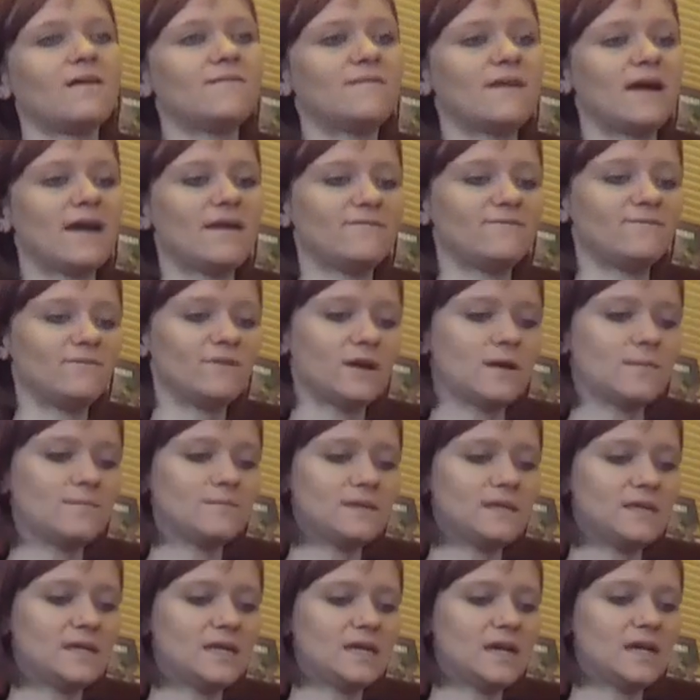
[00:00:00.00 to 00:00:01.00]
All right,
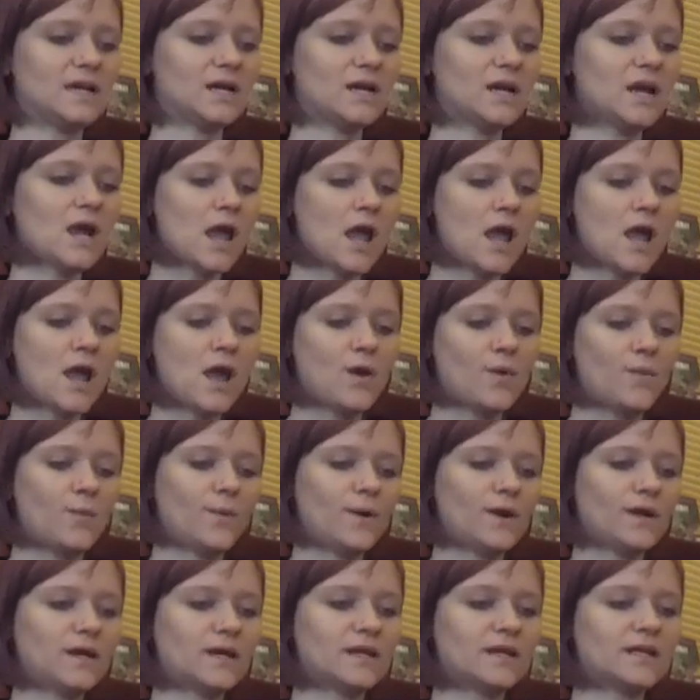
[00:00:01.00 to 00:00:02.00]
from here,
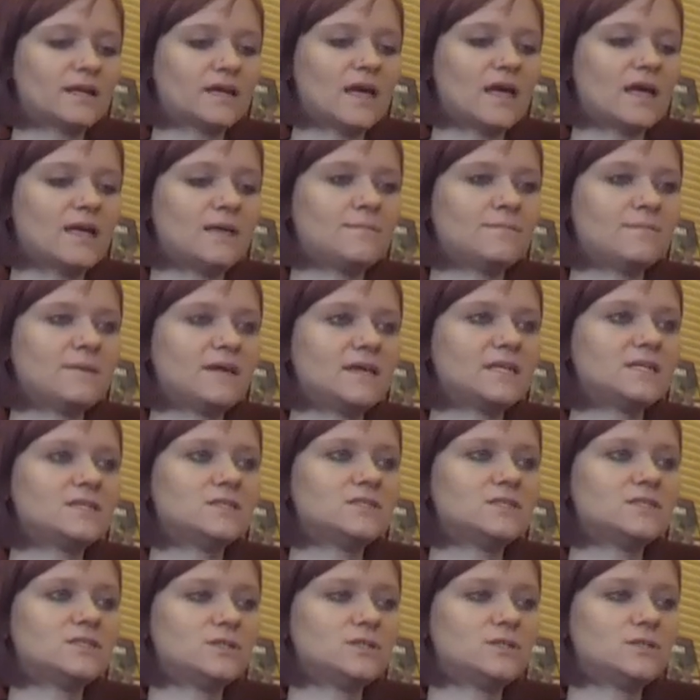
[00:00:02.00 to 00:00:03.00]
we're going to come
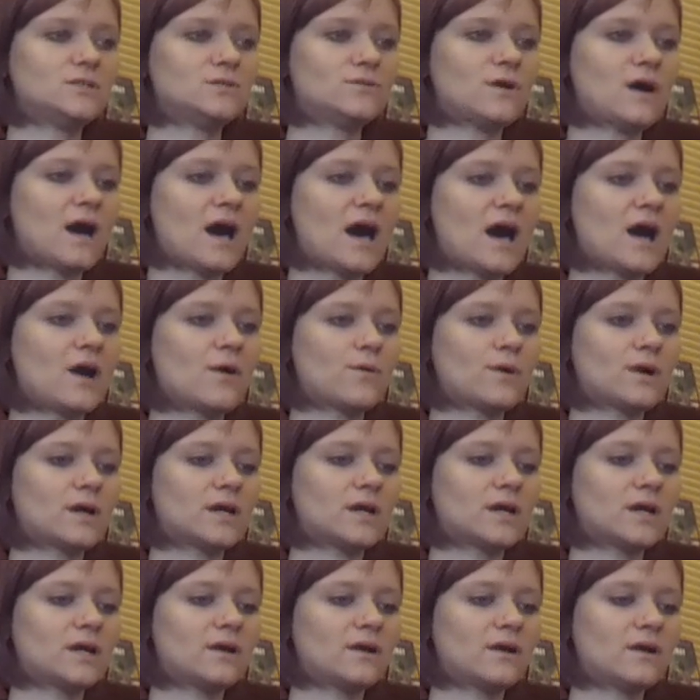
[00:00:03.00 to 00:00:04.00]
into our
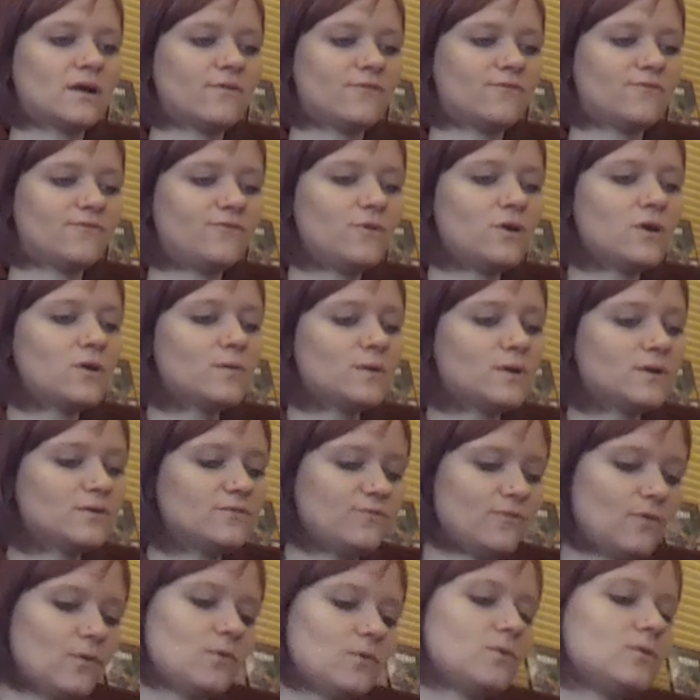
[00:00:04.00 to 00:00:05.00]
forward
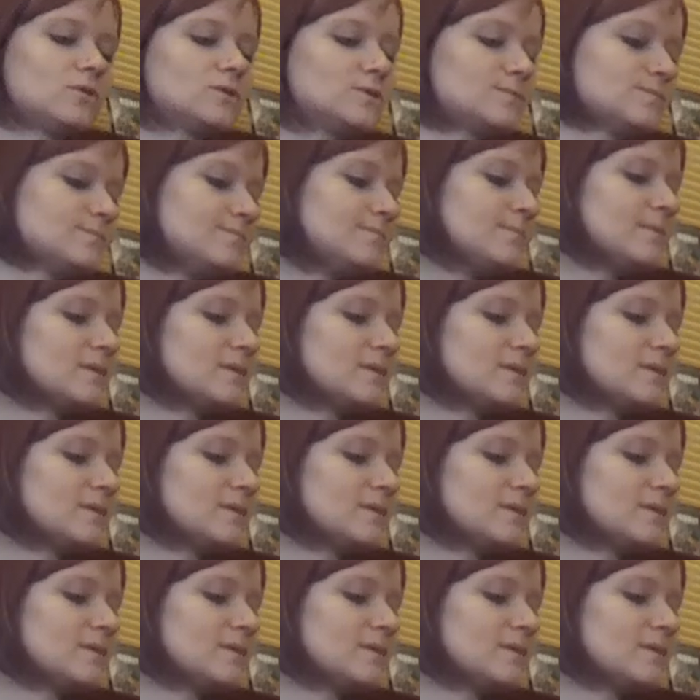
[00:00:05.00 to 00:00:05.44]
fold.